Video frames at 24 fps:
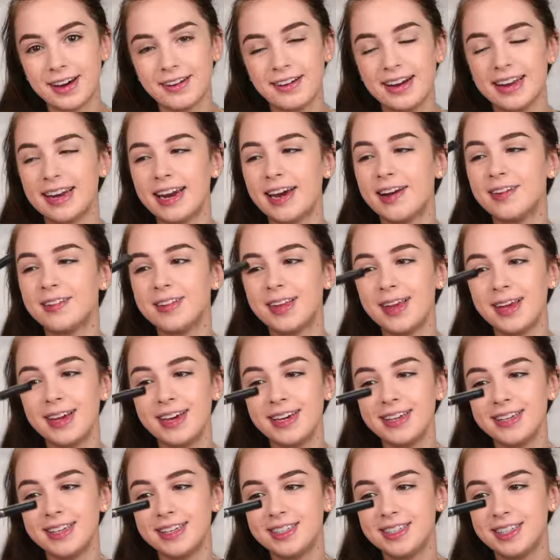Alright, now I'm
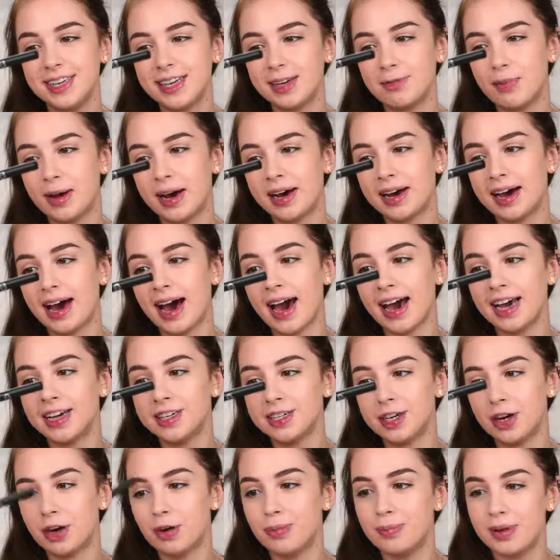taking the Sigma
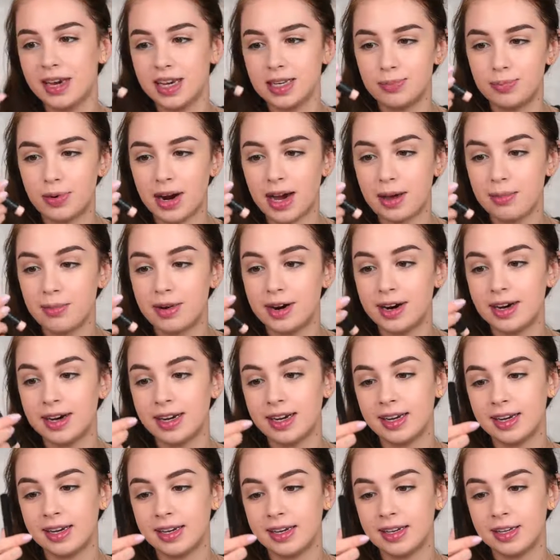eyeshadow base primer
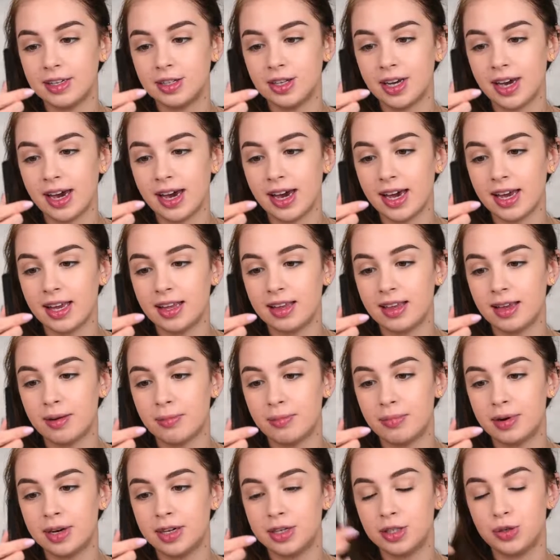in the shade
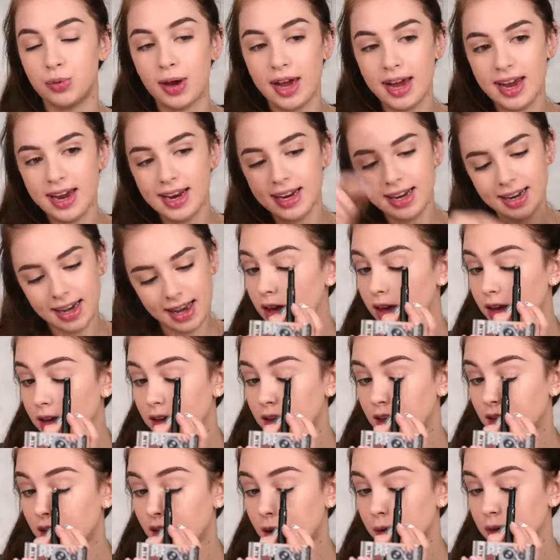Persuade,
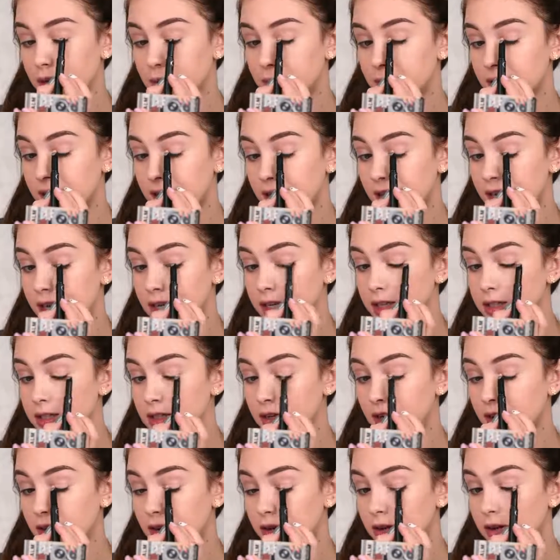and I will apply this
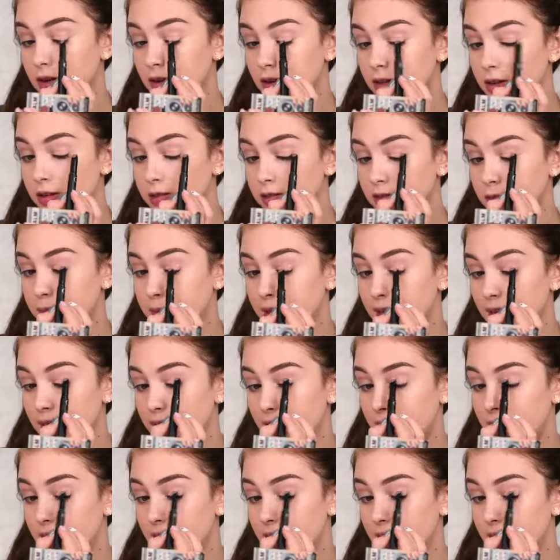all over my